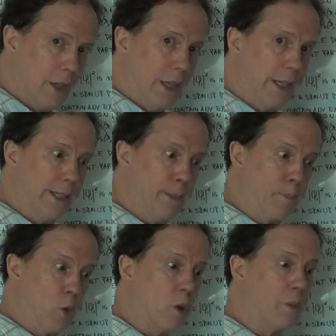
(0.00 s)

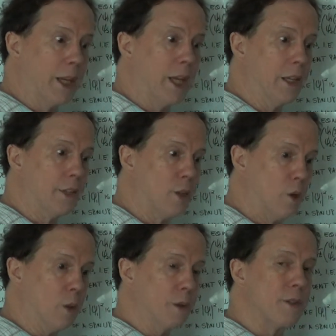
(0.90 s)
quantum mechanics
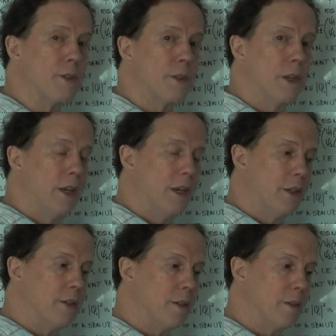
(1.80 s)
course,
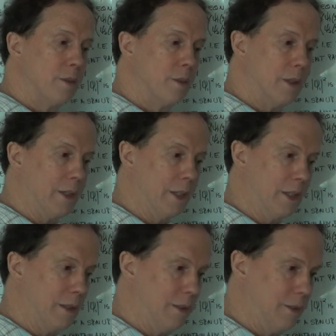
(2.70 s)
so
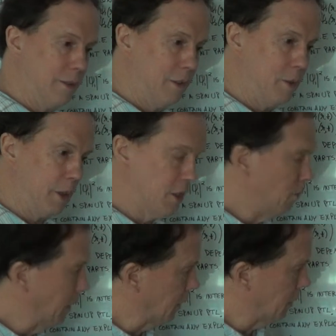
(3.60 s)
you
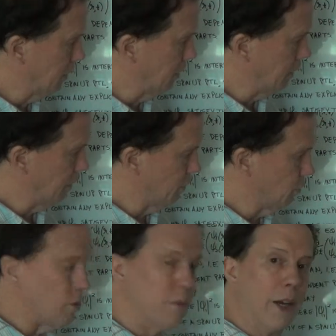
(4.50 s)
expect that a
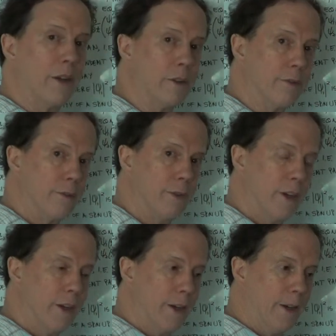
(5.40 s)
certain amount of
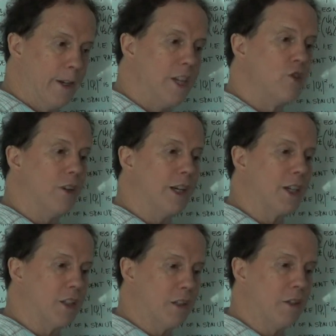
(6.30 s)

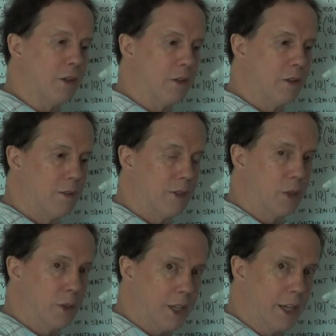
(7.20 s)
introduction, giving
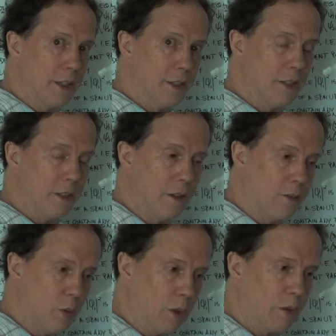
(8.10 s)
you a taste
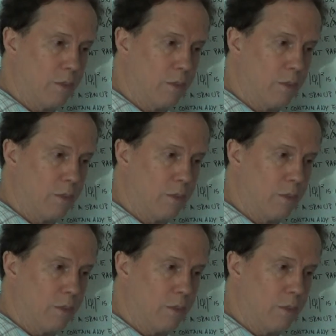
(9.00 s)
of what